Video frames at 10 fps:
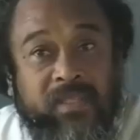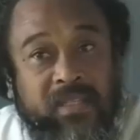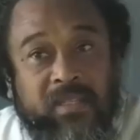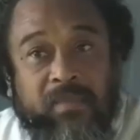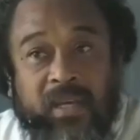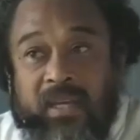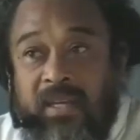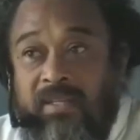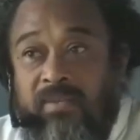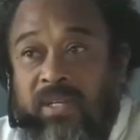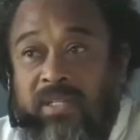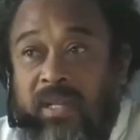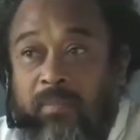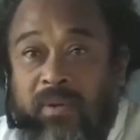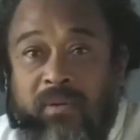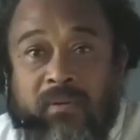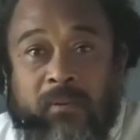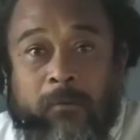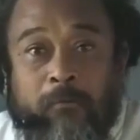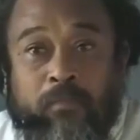It's not in my hands what to happen.
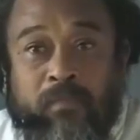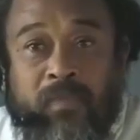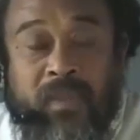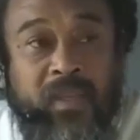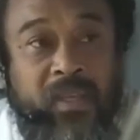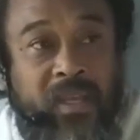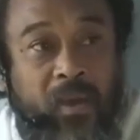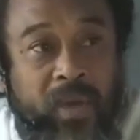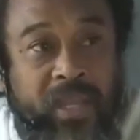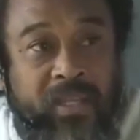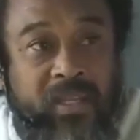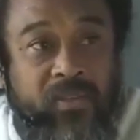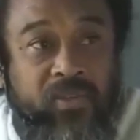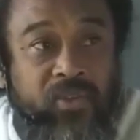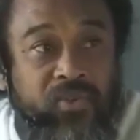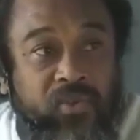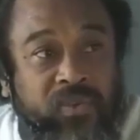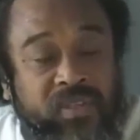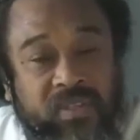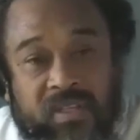Awakening to the
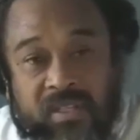truth is